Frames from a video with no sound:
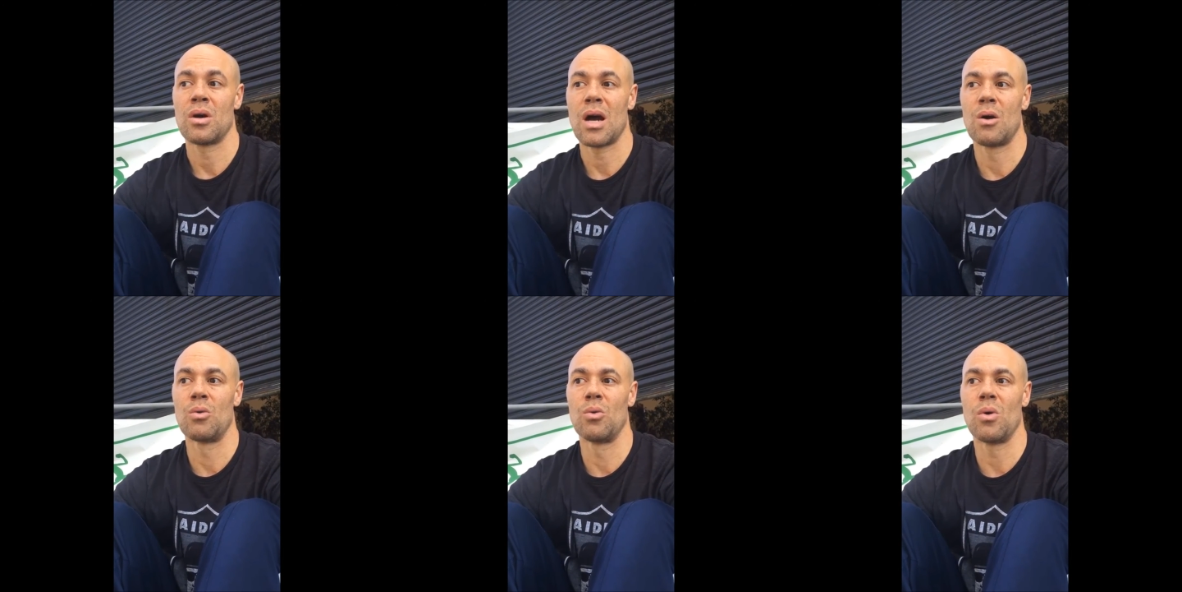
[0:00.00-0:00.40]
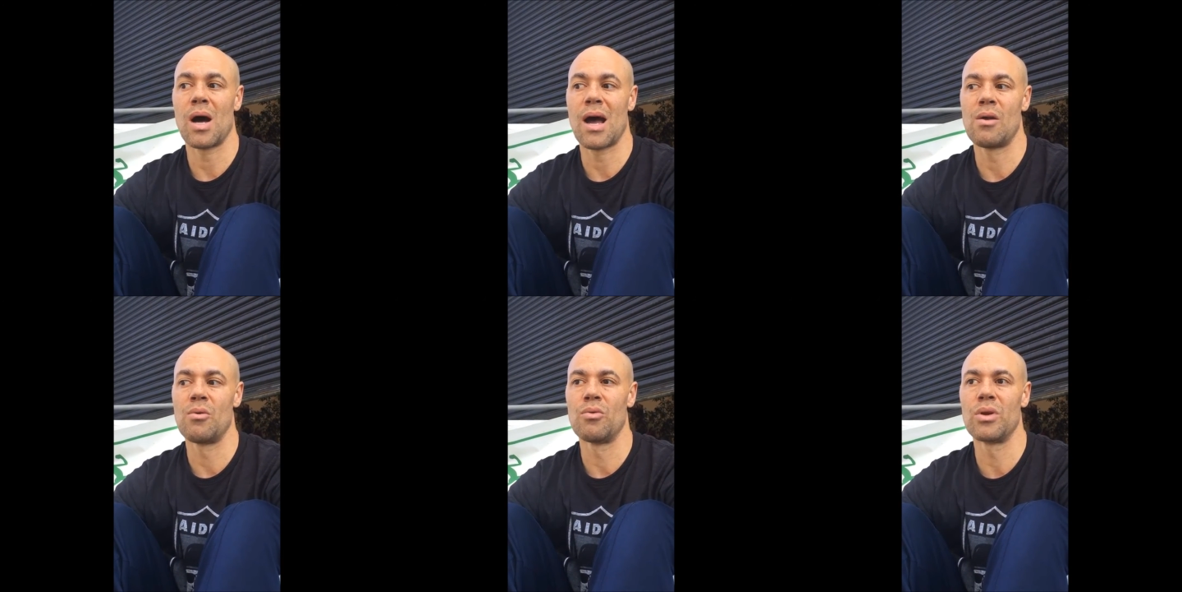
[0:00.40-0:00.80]

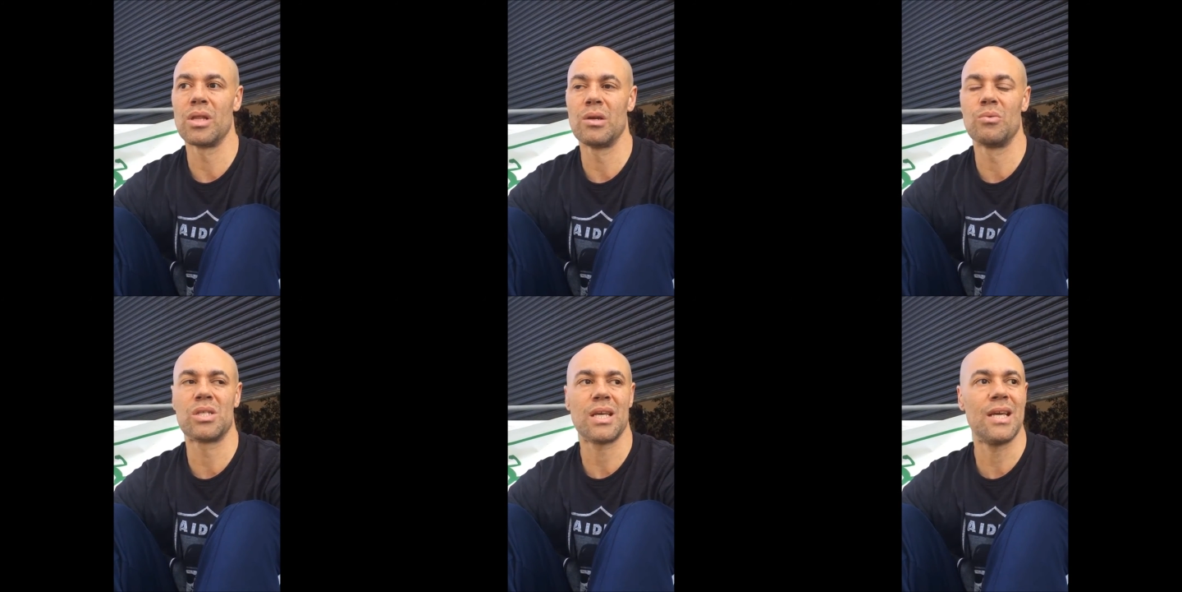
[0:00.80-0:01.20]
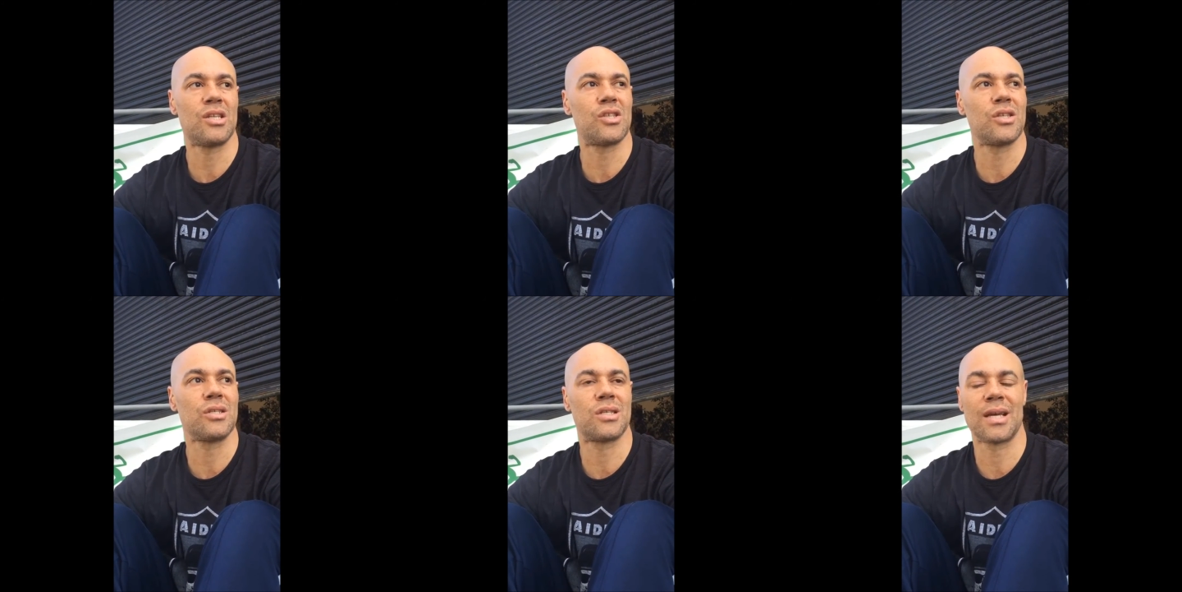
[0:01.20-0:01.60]
I really was
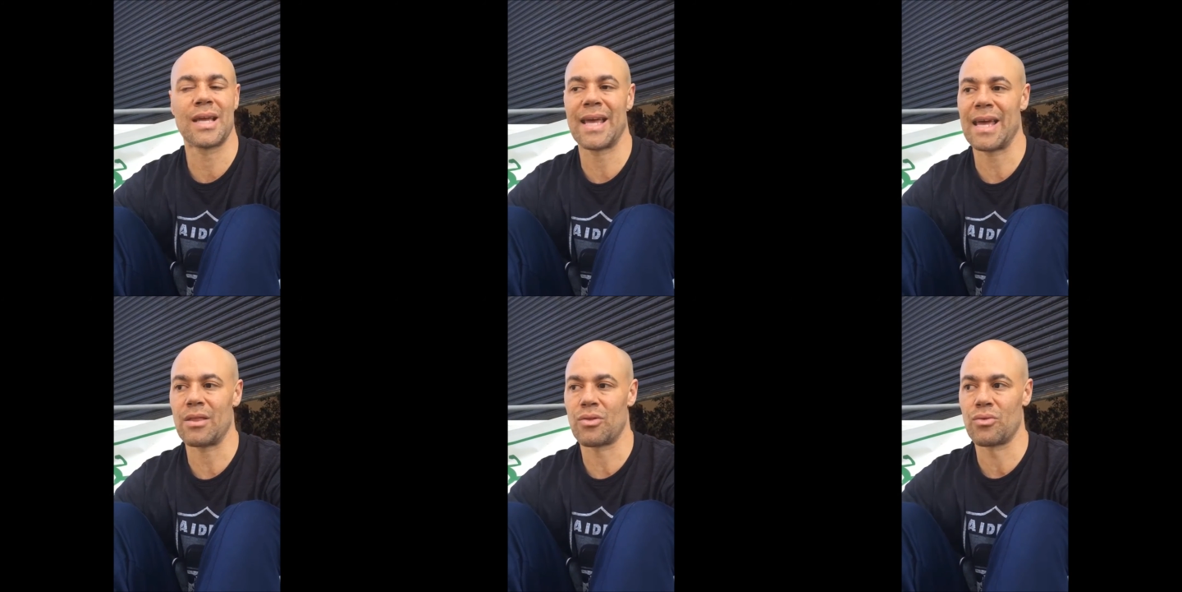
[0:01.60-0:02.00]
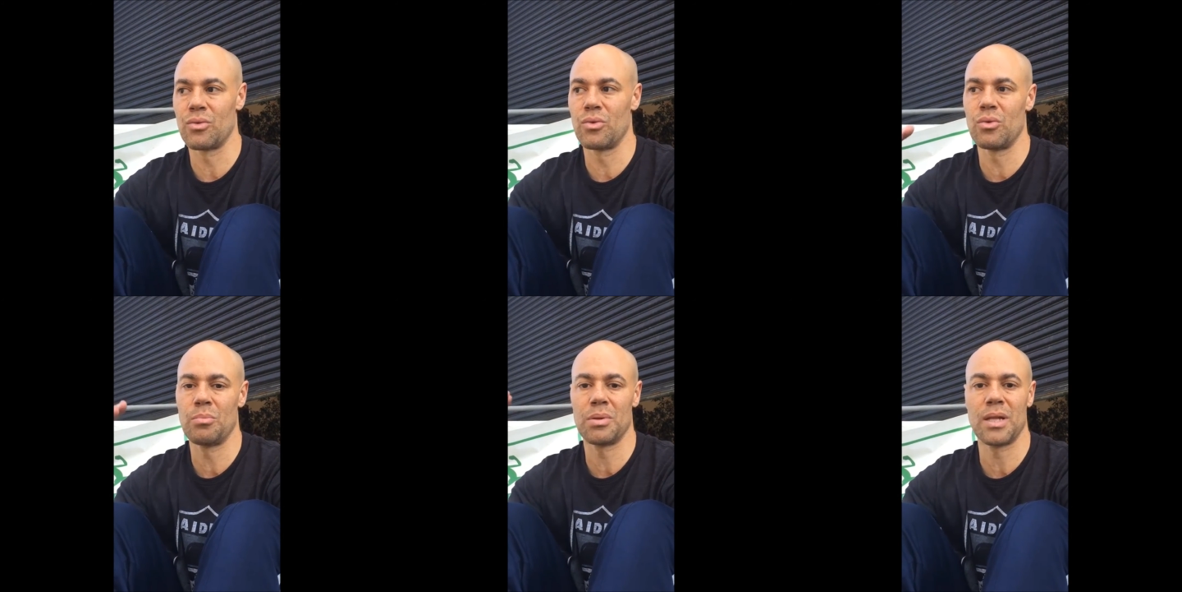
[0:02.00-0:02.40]
itching to get
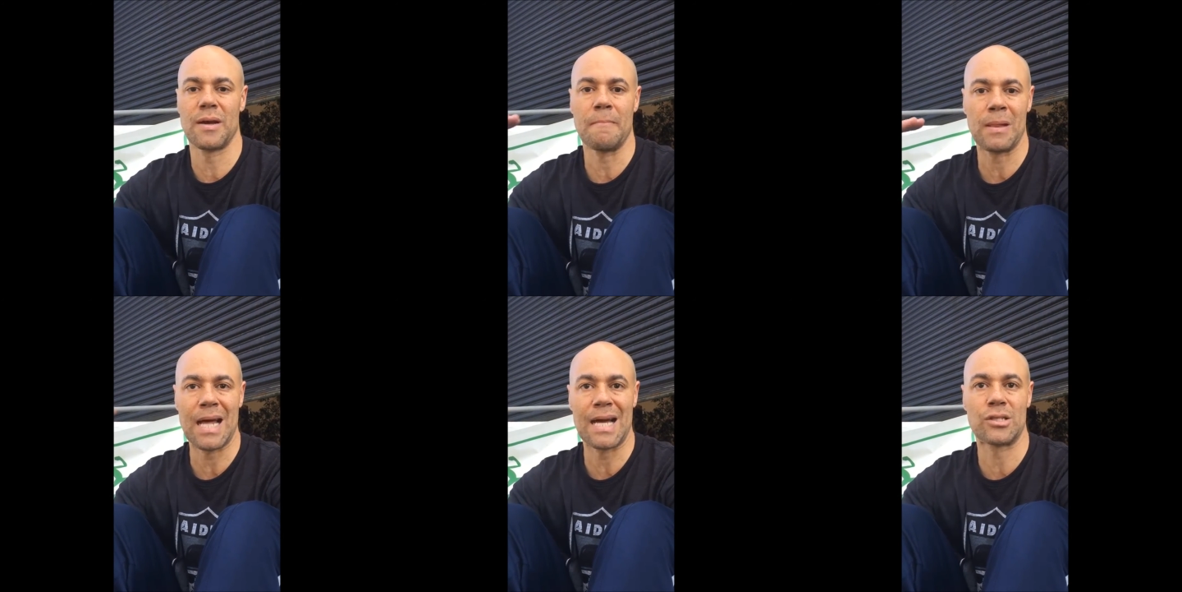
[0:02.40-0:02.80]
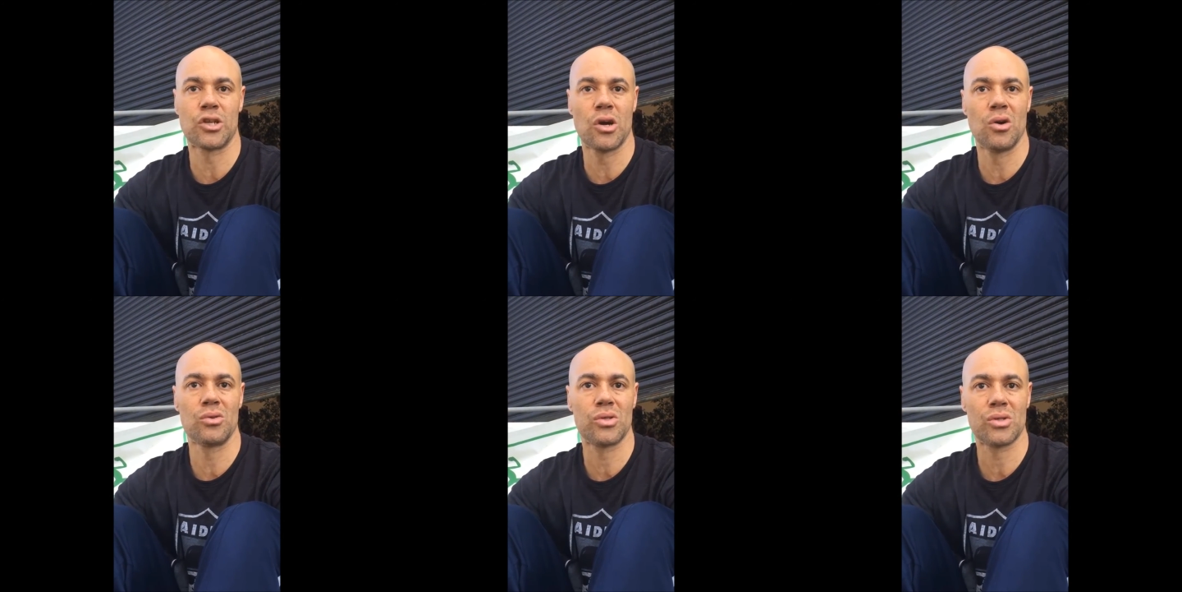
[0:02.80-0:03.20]
through
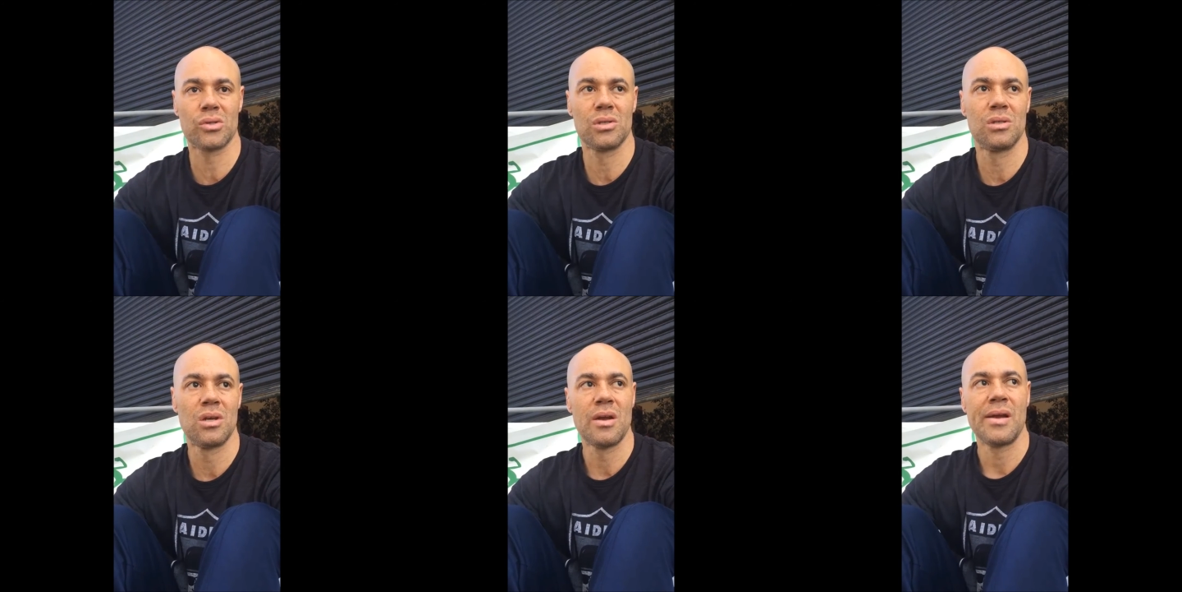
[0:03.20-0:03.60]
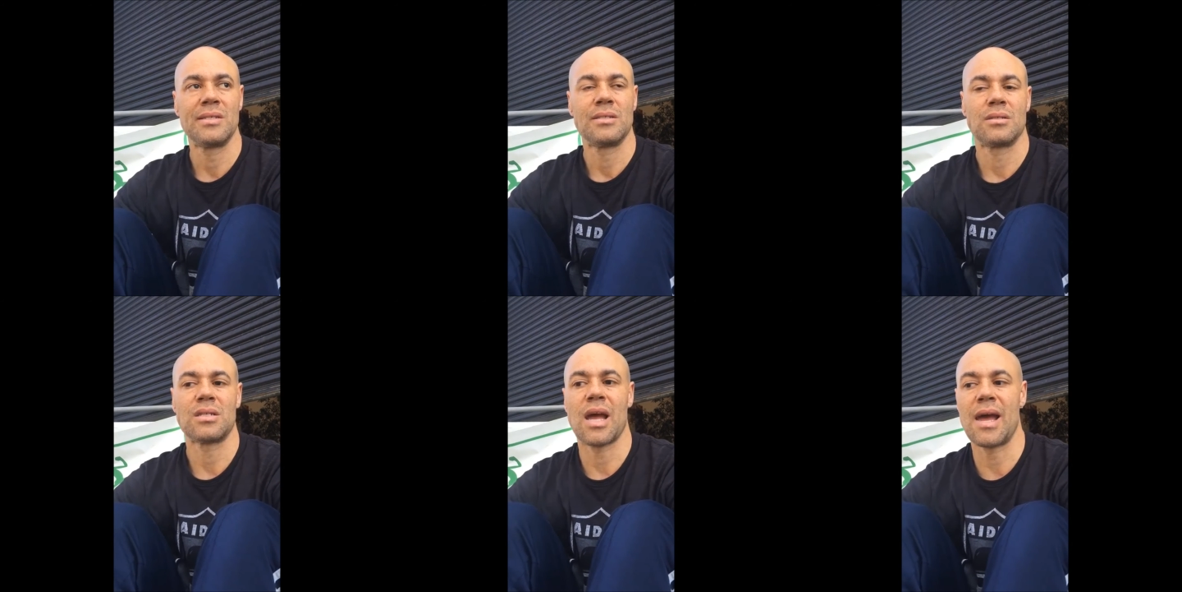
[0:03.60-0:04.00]
plateaus.
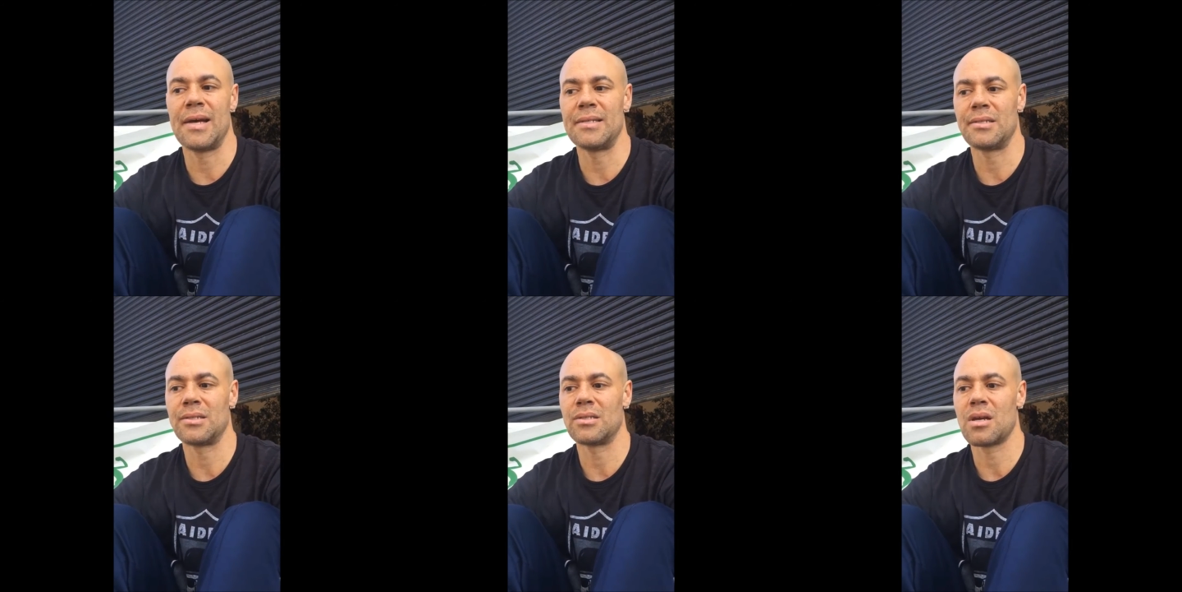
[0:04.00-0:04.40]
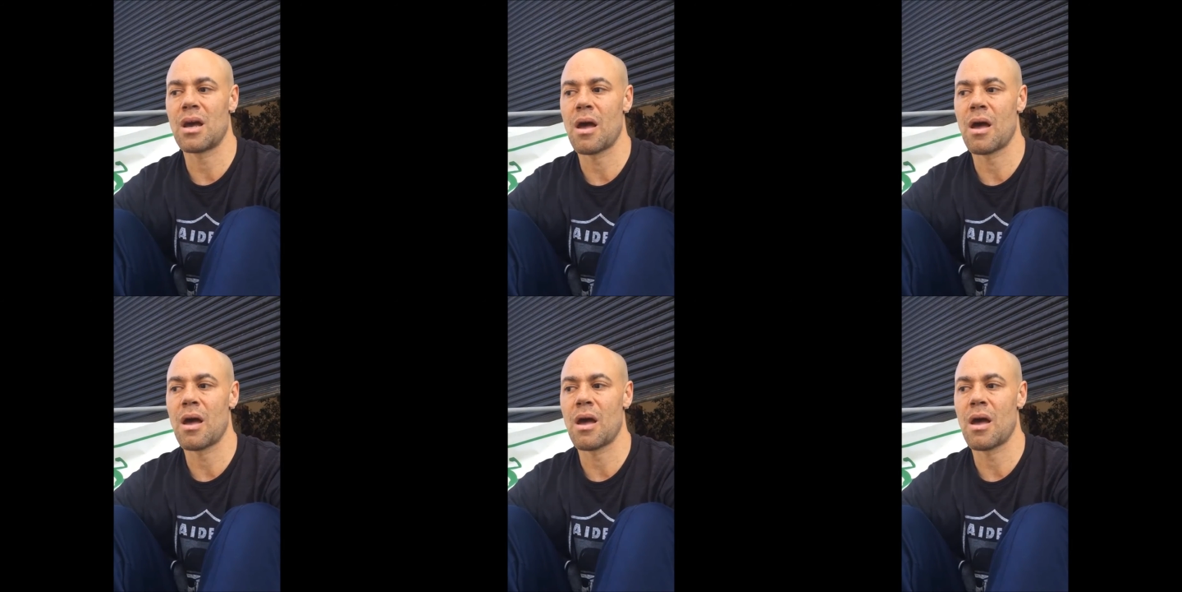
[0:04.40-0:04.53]
And